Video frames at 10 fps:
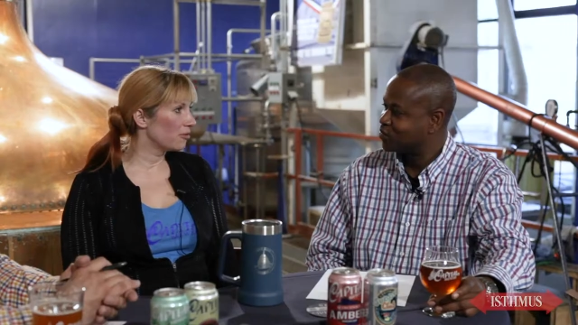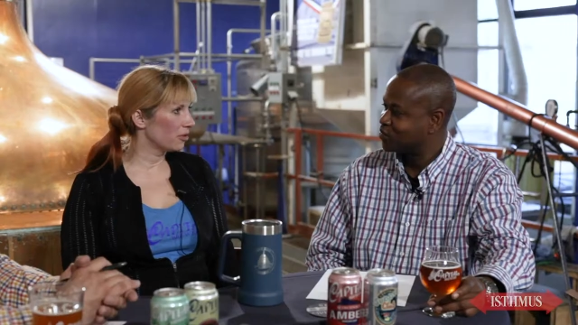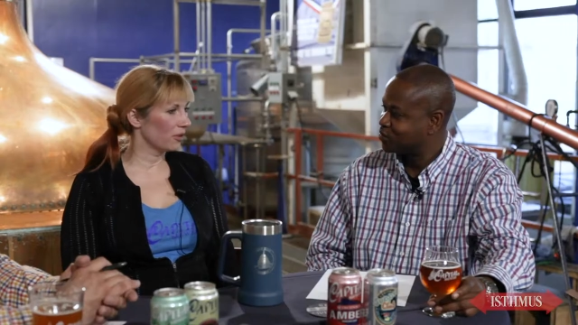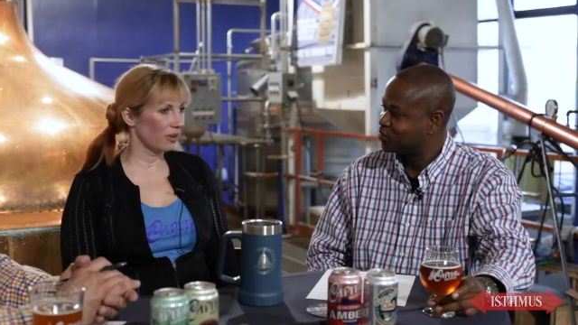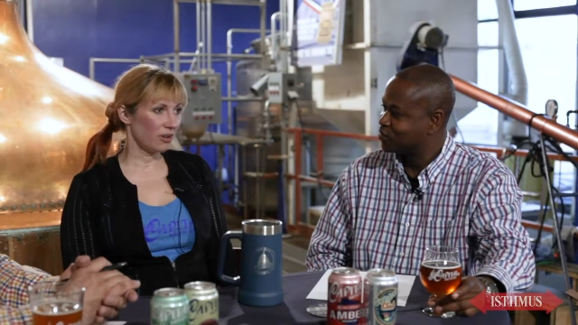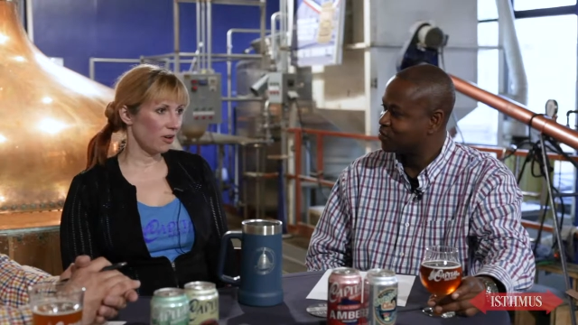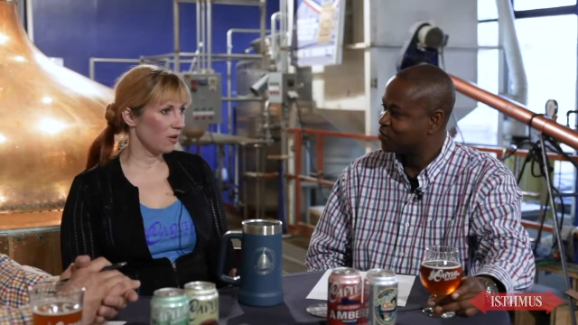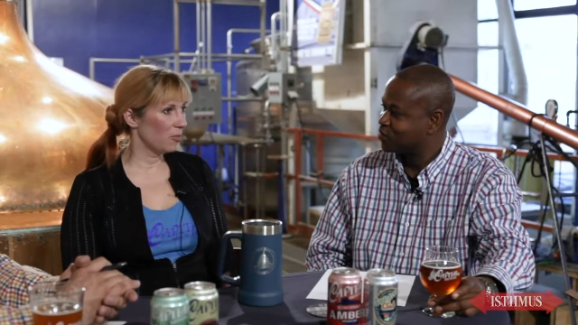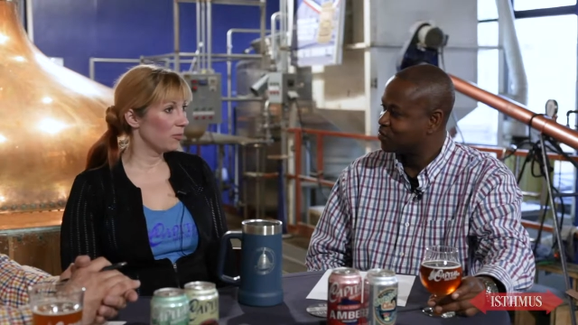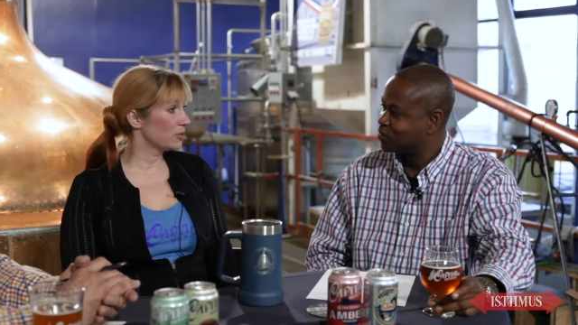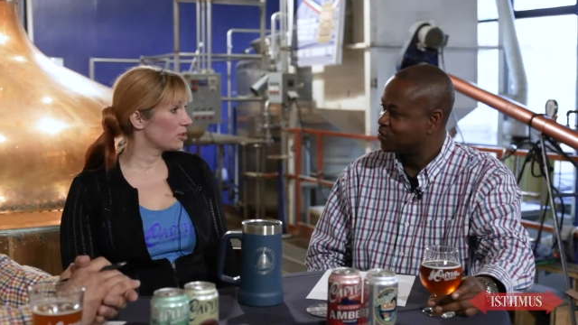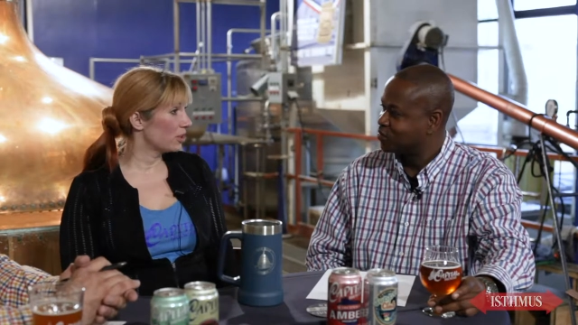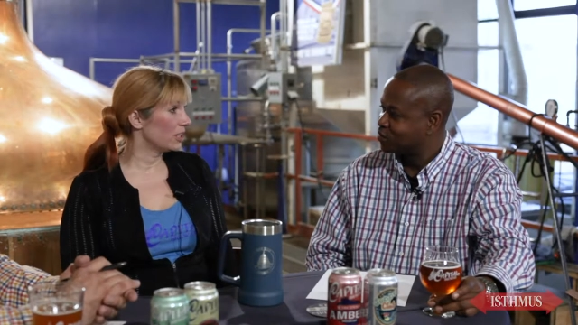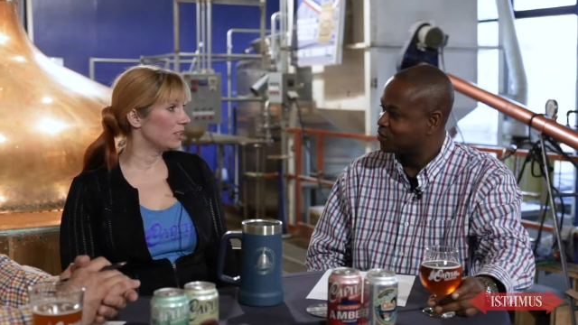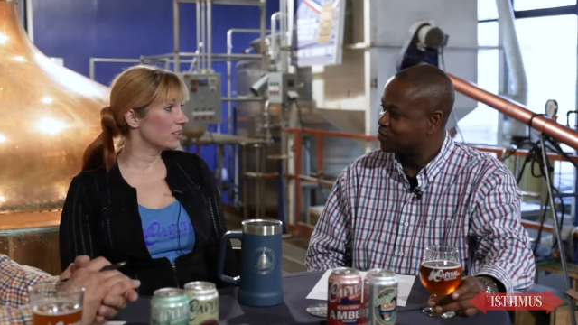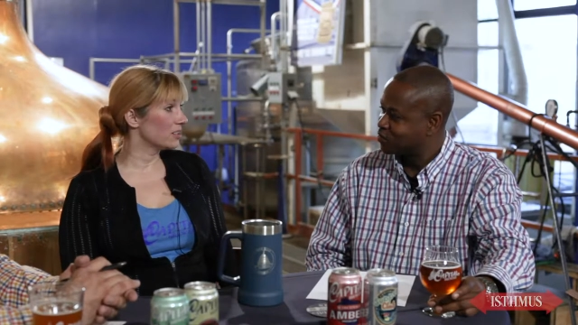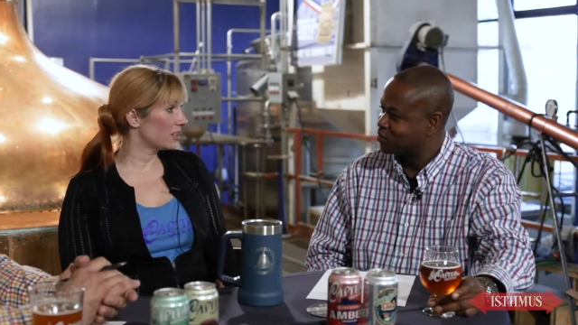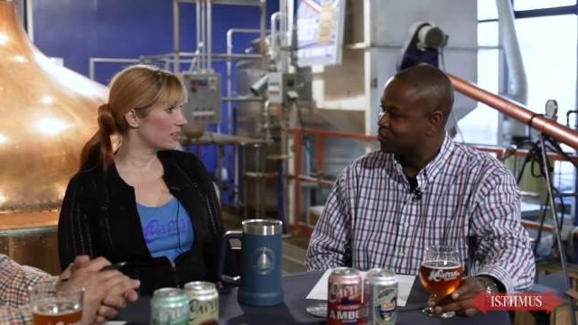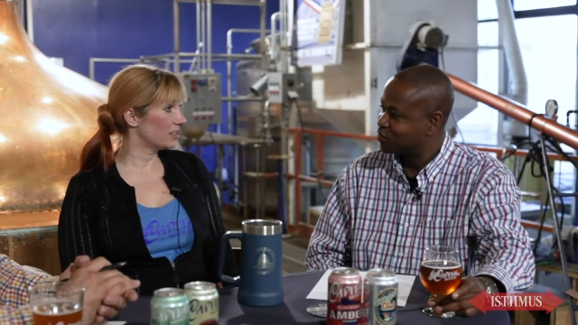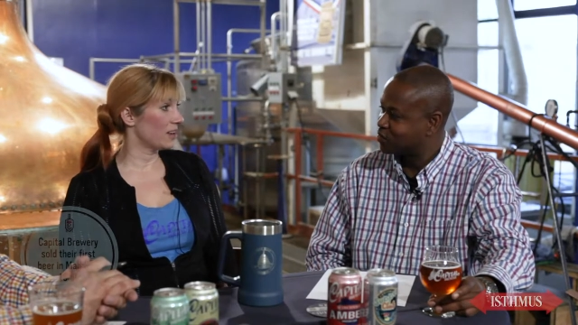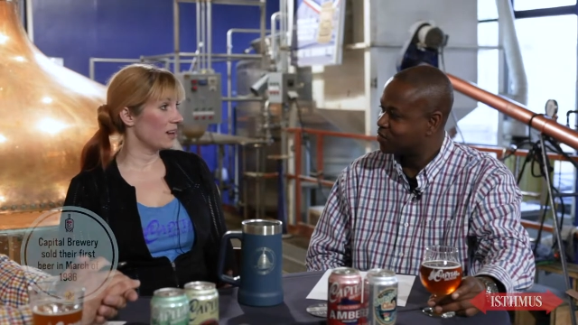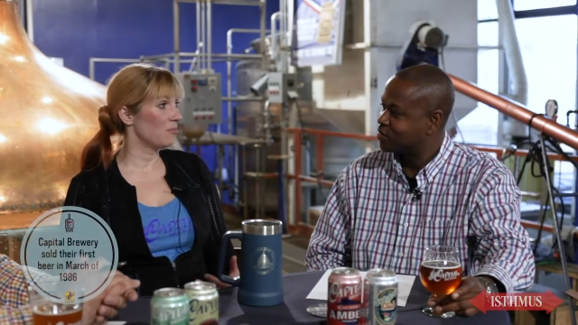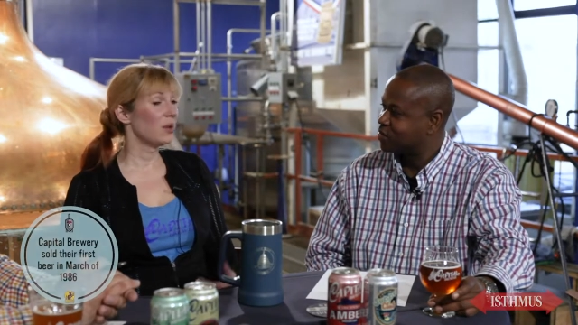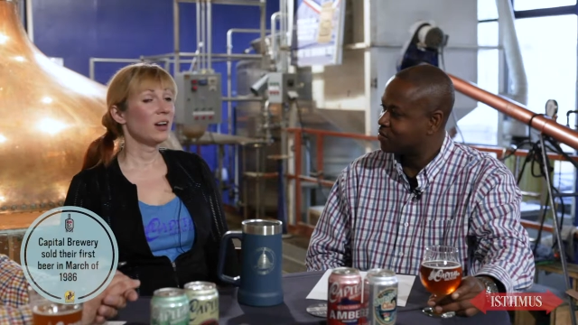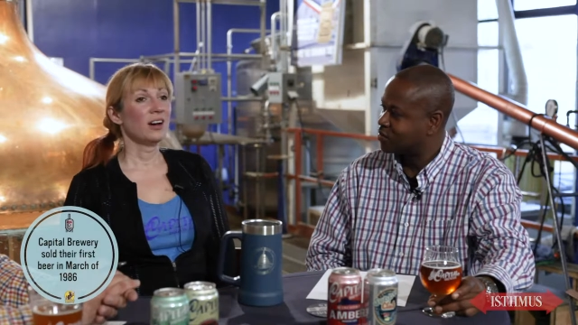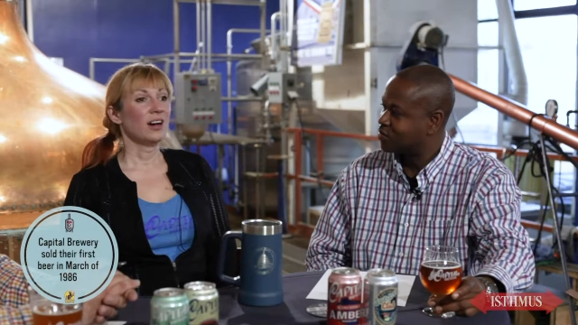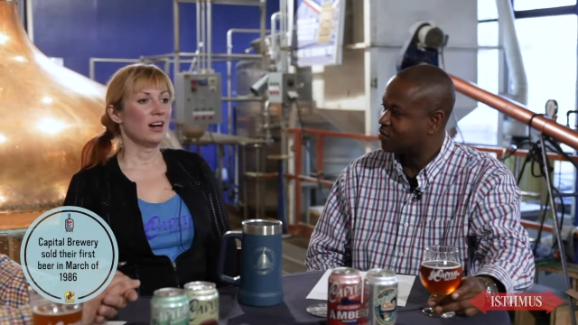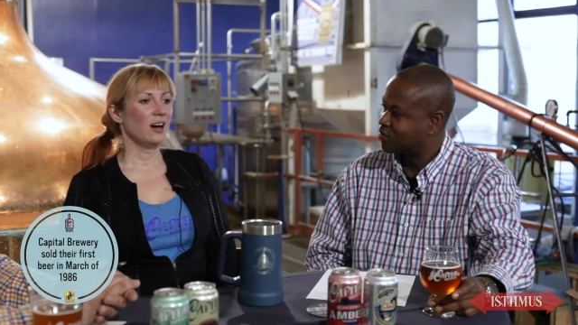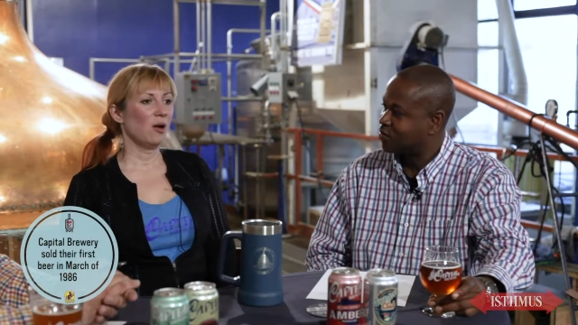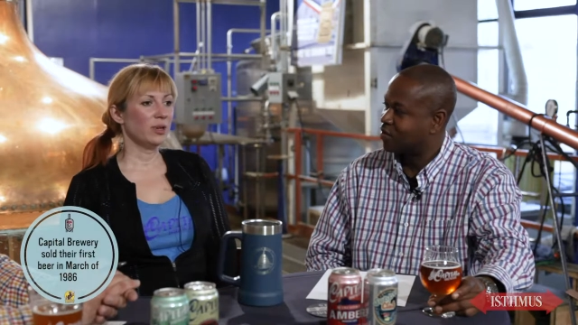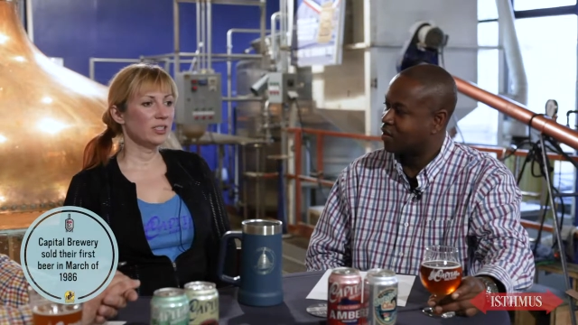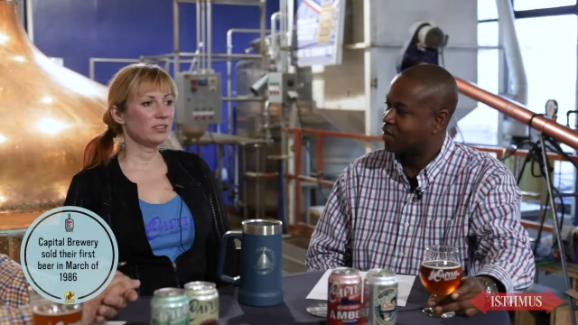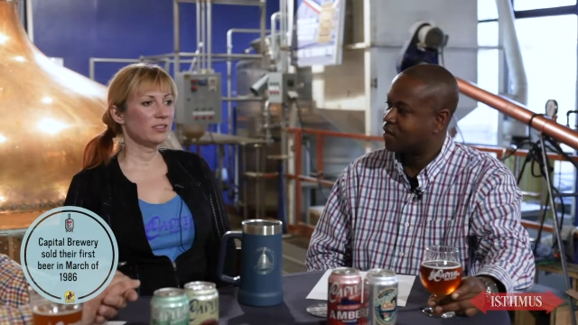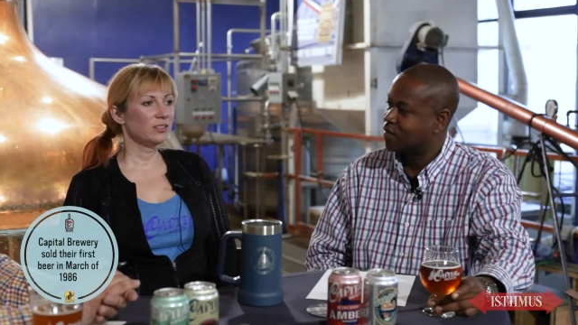Speaker 1: for um, almost 30 years at the time, um, it,